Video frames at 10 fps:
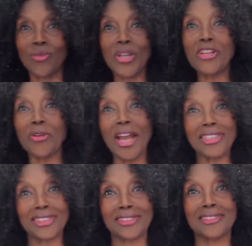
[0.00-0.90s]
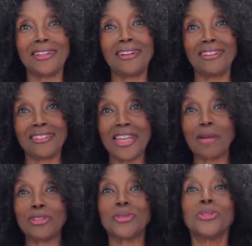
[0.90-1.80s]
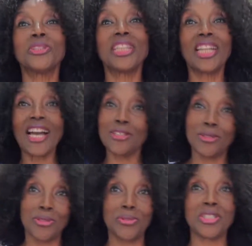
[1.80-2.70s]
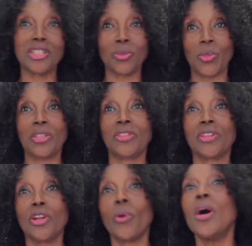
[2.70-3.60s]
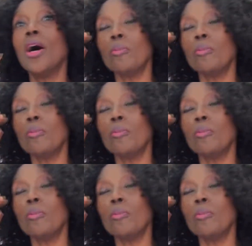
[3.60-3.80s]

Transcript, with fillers: wheatgrass capsules that I used to deal with. Right.